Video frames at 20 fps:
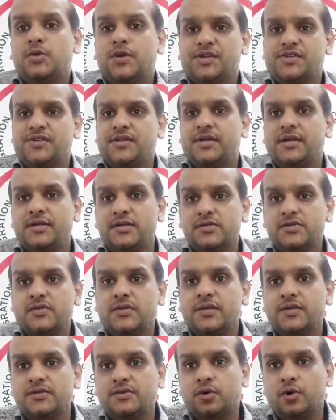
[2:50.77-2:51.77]
education
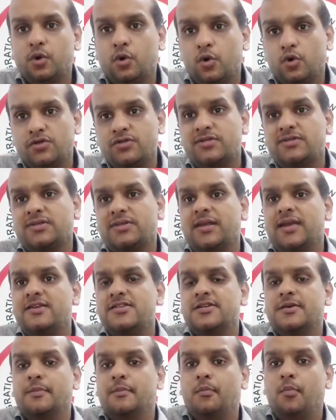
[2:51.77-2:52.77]
industry is closed,
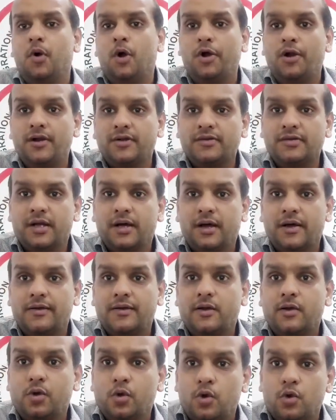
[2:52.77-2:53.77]
state borders
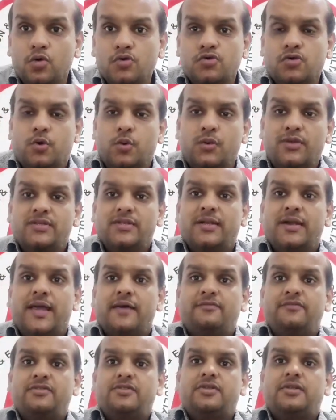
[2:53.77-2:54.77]
are closed. Queensland
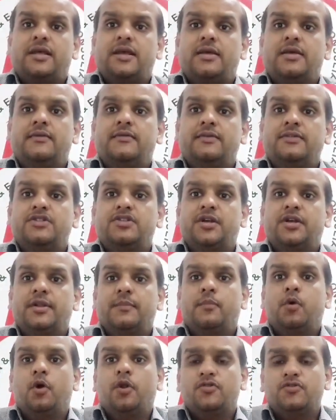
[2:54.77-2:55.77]
has even shut
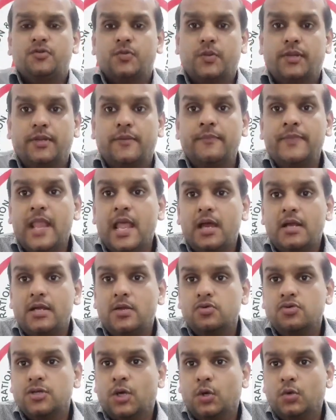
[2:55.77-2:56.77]
the borders with
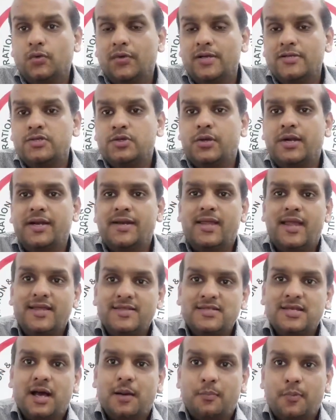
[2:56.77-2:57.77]
New South Wales, so it
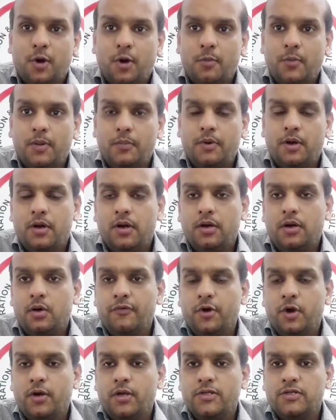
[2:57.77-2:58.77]
is a problem
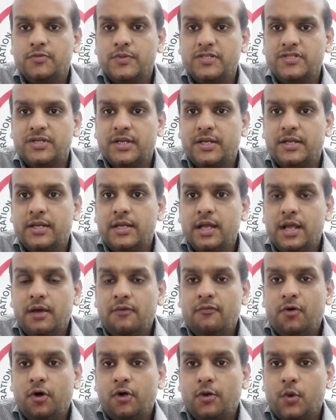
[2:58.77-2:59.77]
overall, especially
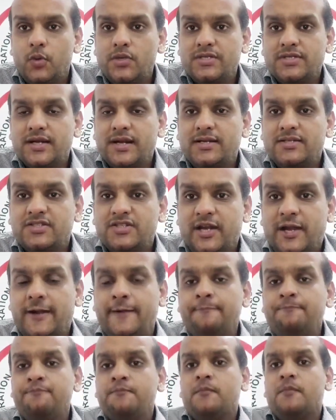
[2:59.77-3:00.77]
for Queensland
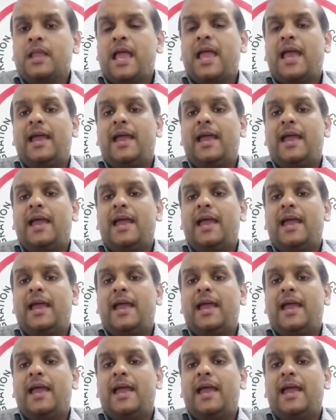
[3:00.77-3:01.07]
state.